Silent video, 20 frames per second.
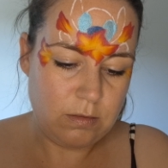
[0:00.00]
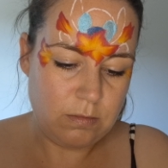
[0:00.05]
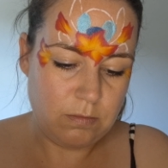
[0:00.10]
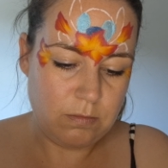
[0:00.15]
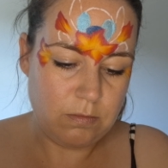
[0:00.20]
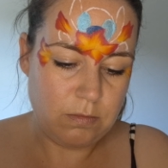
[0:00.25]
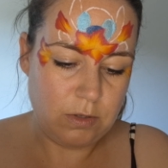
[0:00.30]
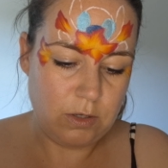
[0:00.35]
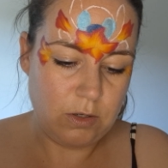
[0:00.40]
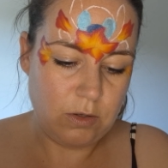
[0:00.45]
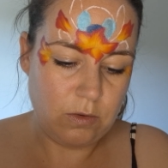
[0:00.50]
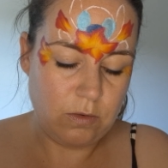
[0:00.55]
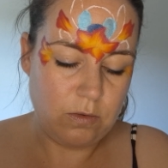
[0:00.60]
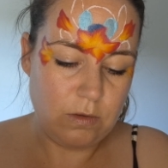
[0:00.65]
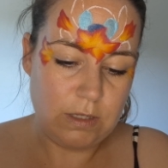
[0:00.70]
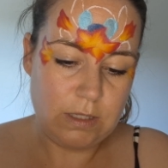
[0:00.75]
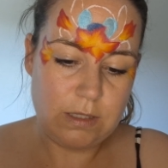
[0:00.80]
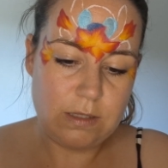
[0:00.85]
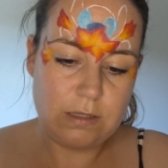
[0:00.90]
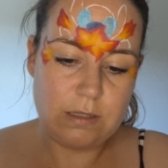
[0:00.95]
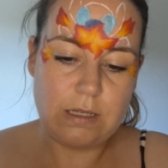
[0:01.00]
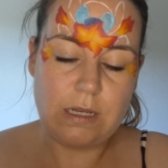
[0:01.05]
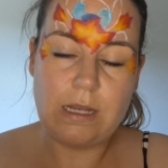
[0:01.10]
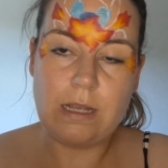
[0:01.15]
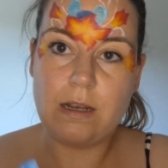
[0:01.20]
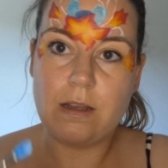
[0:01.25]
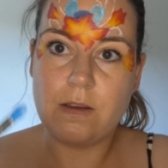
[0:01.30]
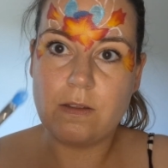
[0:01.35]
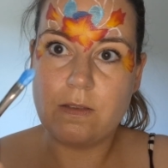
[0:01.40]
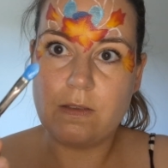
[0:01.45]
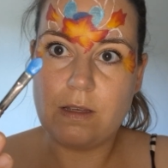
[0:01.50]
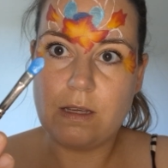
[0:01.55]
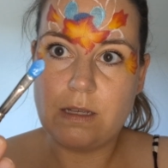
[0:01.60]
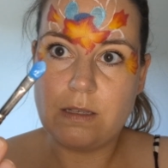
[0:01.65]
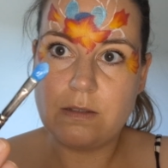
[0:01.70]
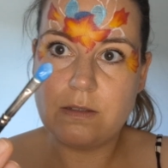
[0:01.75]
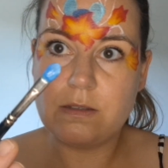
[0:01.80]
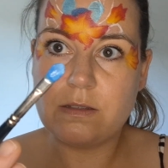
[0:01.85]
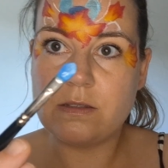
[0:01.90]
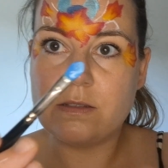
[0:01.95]
blue. Let's see, like
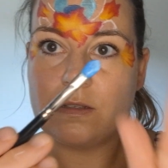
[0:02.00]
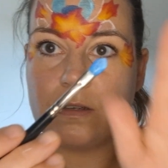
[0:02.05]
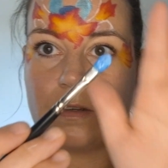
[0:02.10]
this.